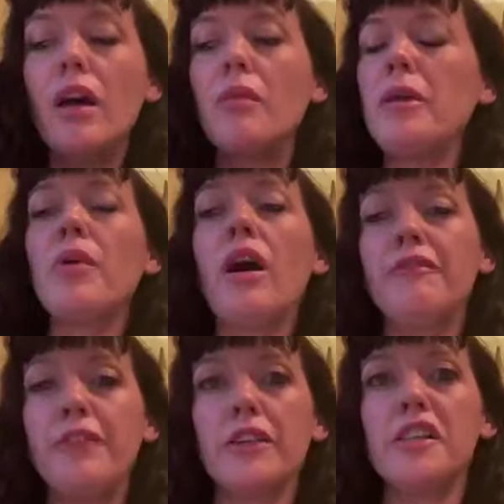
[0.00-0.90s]
People have
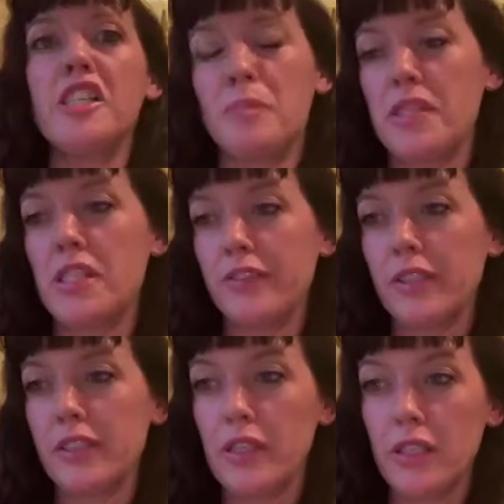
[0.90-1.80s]
very specific
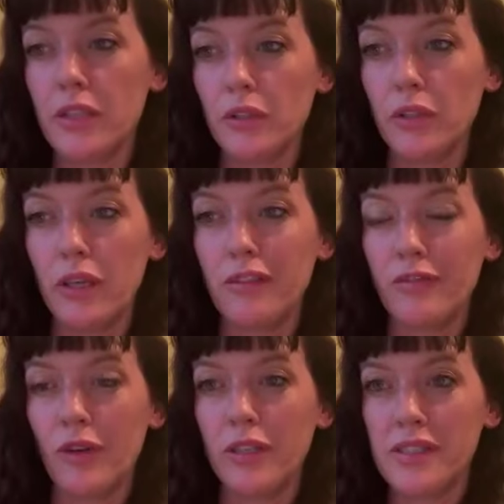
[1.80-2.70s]
things that they're looking
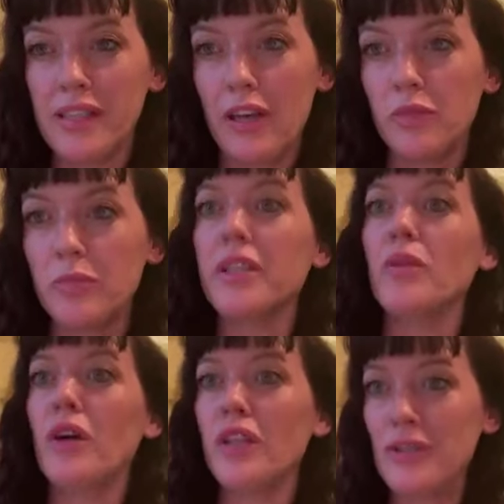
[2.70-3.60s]
for in a saddle, but they
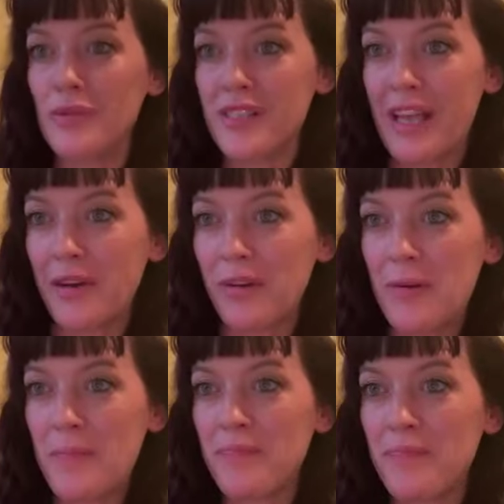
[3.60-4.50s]
want to use
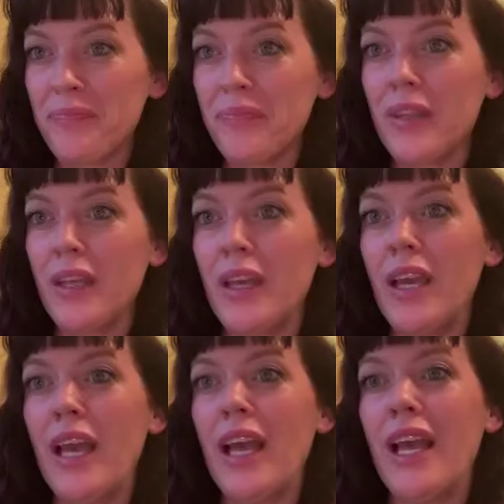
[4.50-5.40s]
saddle.
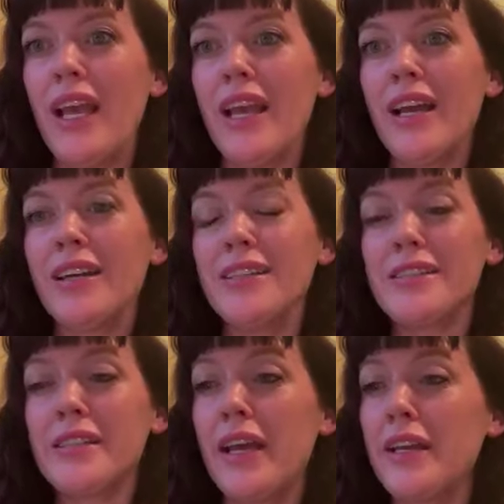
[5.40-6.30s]
And
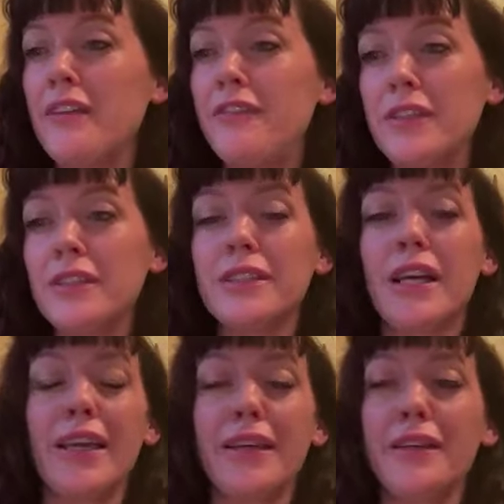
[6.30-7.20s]
I feel
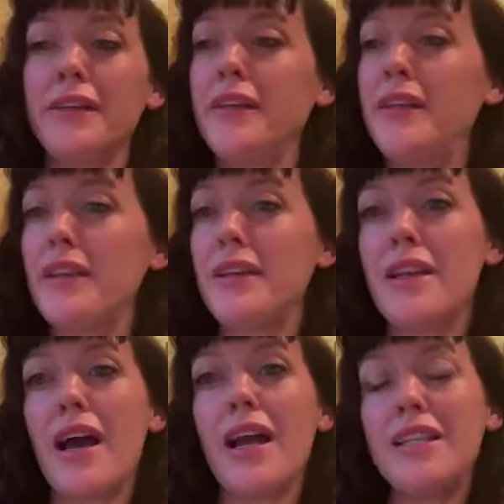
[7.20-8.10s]
like
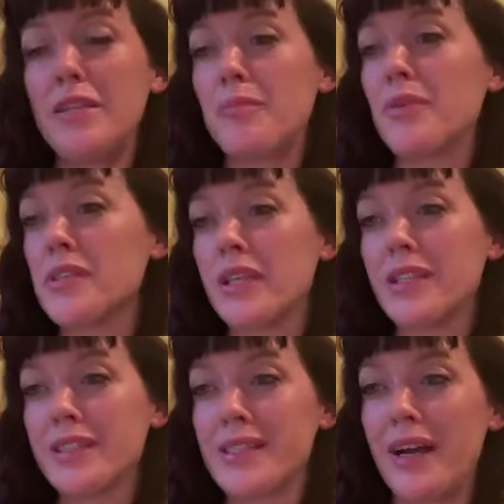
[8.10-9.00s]
90% of
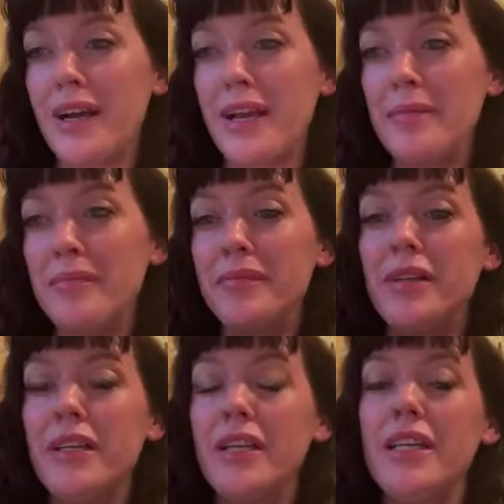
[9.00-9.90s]
the time,
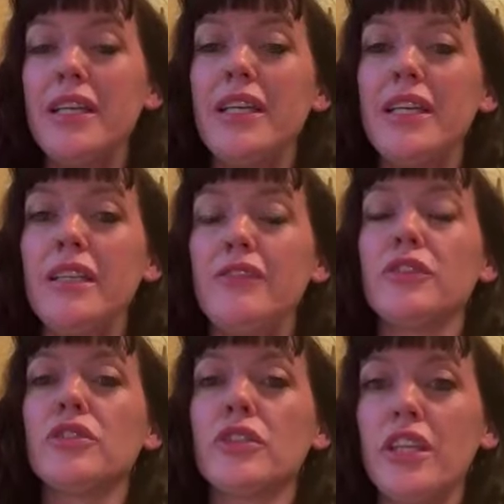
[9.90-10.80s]
if
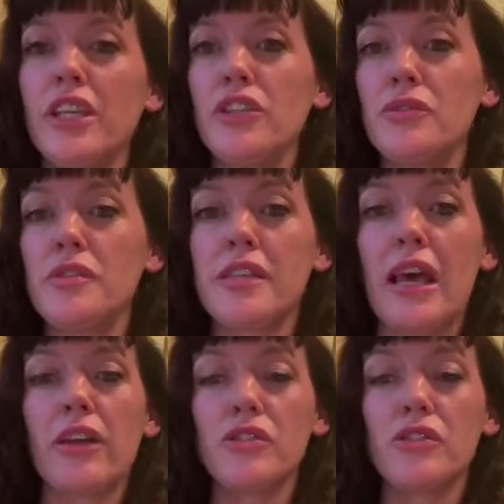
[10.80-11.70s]
you're looking at used
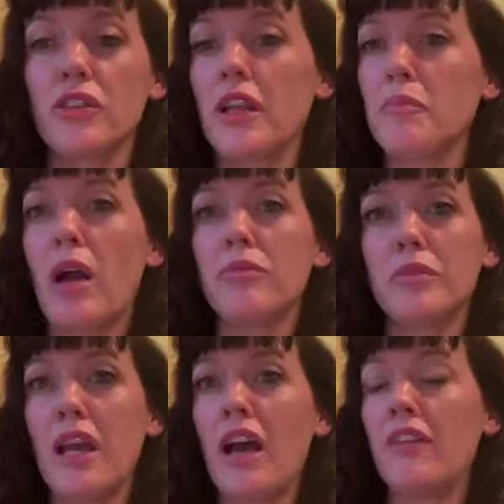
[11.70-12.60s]
saddles, you're going to
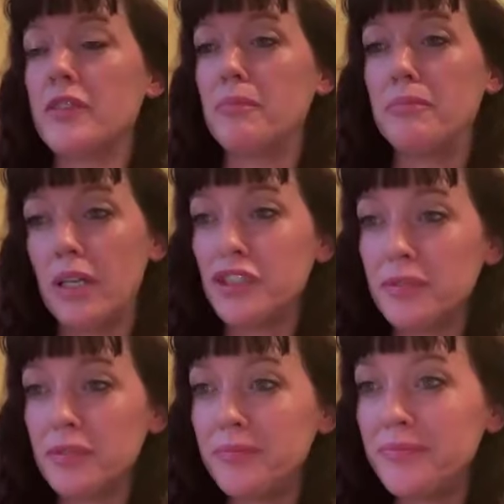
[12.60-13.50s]
probably have to
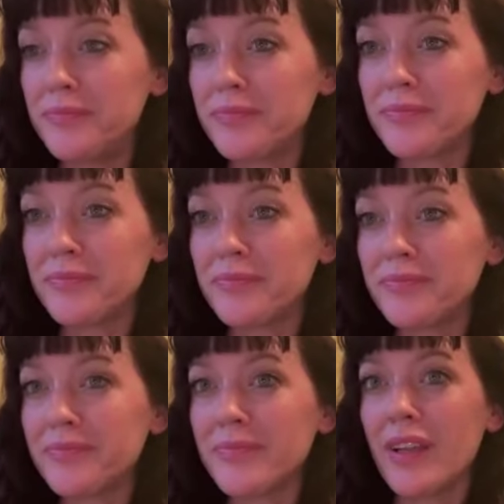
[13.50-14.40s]
budge
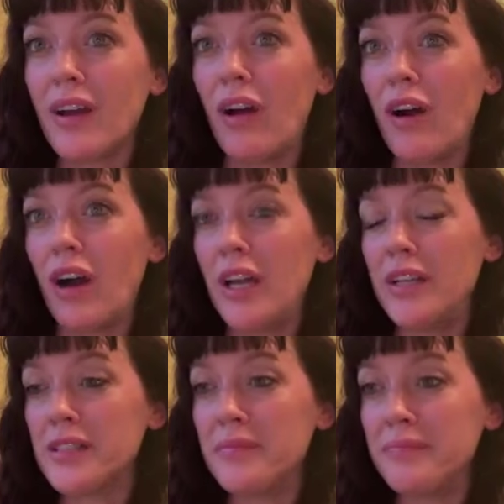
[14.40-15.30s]

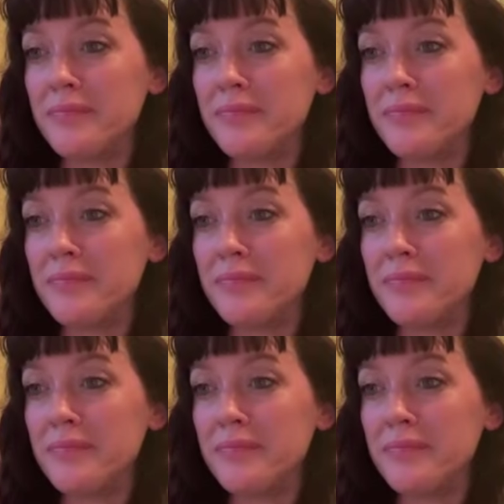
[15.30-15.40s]
on